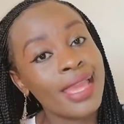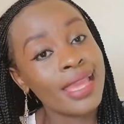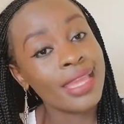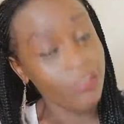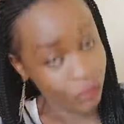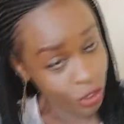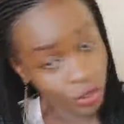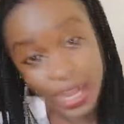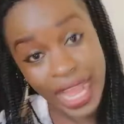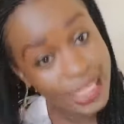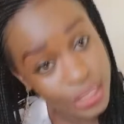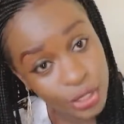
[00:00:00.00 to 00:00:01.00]
if you
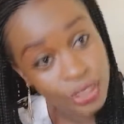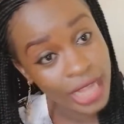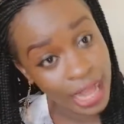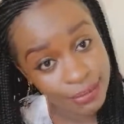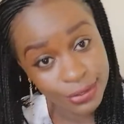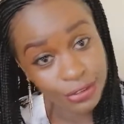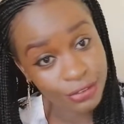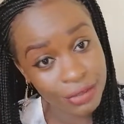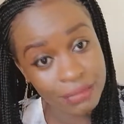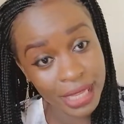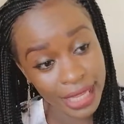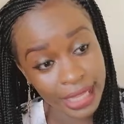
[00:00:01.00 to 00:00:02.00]
guys don't come through for
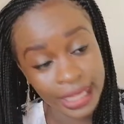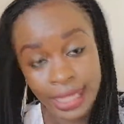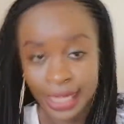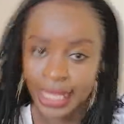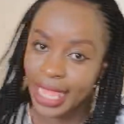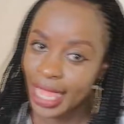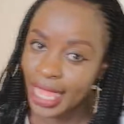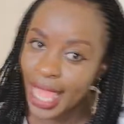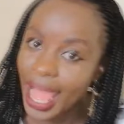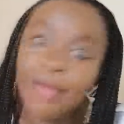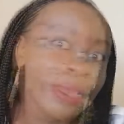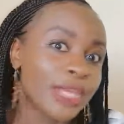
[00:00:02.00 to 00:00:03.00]
me,
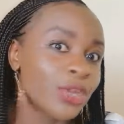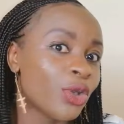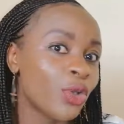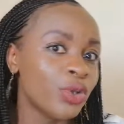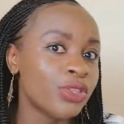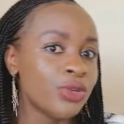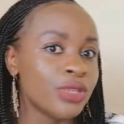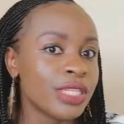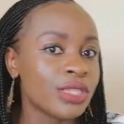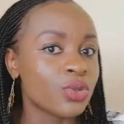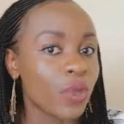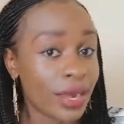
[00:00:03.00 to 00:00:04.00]
I might not go through
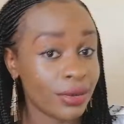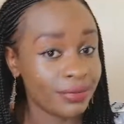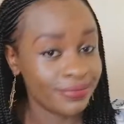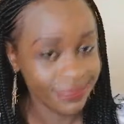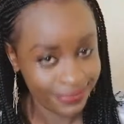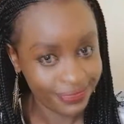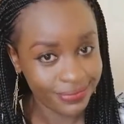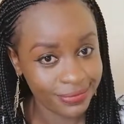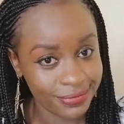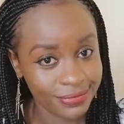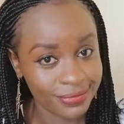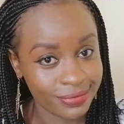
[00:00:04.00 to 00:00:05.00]
this well.
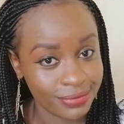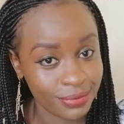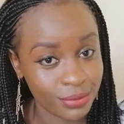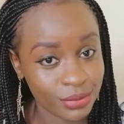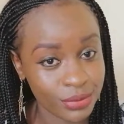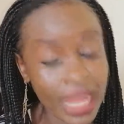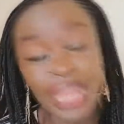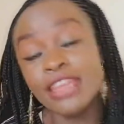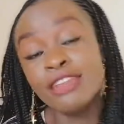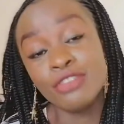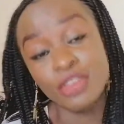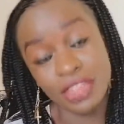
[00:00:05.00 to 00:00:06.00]

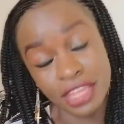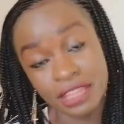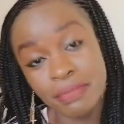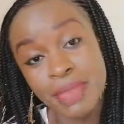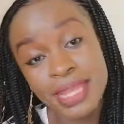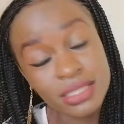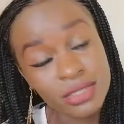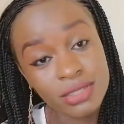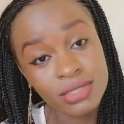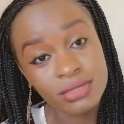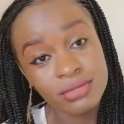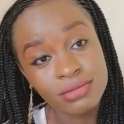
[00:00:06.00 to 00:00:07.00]
And if you're the other
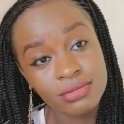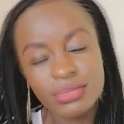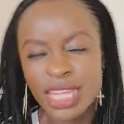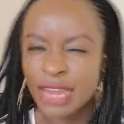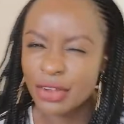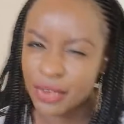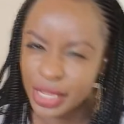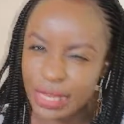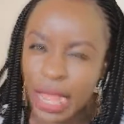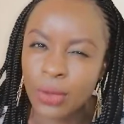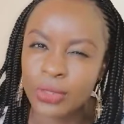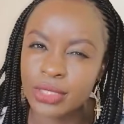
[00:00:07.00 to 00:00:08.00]
person,
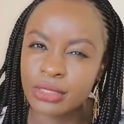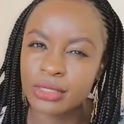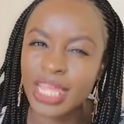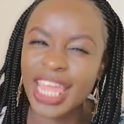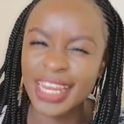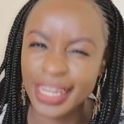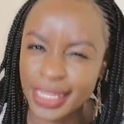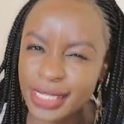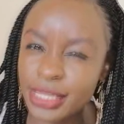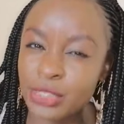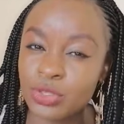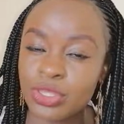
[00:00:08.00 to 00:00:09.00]
reach out and
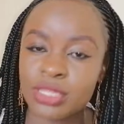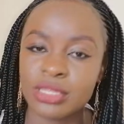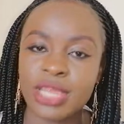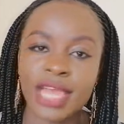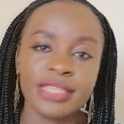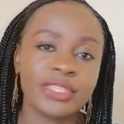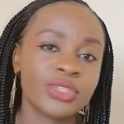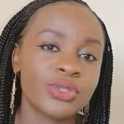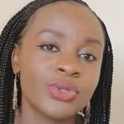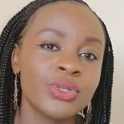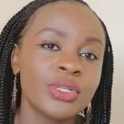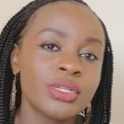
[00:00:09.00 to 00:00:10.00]
listen to these guys too.